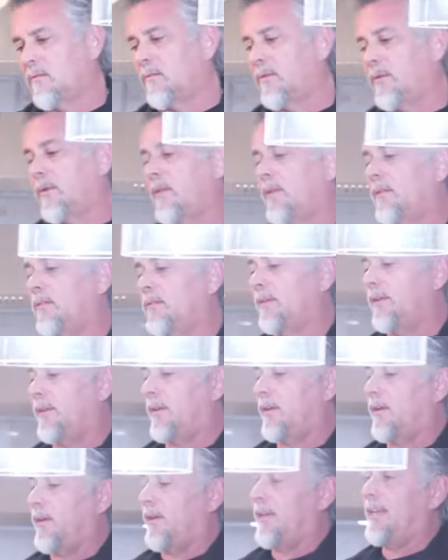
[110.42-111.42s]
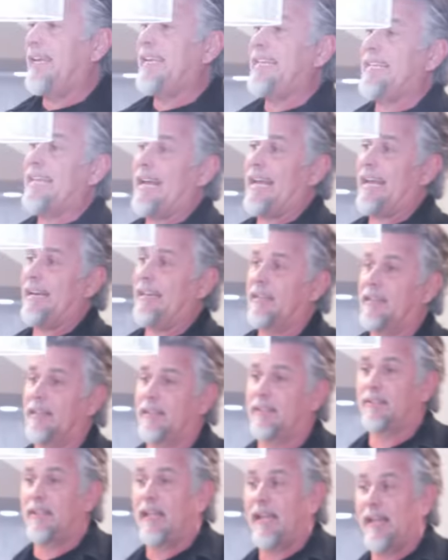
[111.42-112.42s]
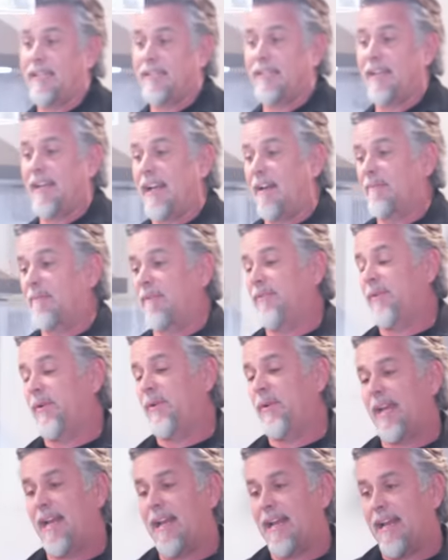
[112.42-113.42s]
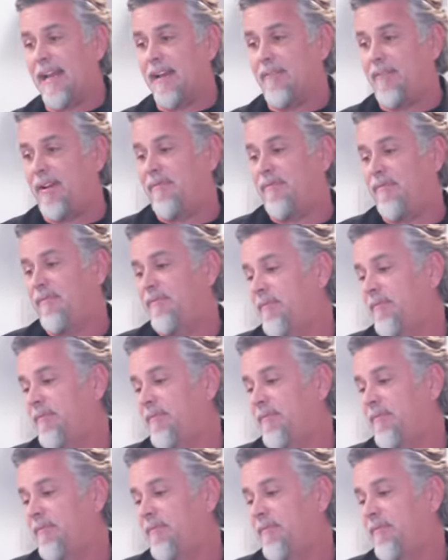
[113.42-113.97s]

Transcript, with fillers: Well, you know, you need that because like I said, I'm a foodie. I got every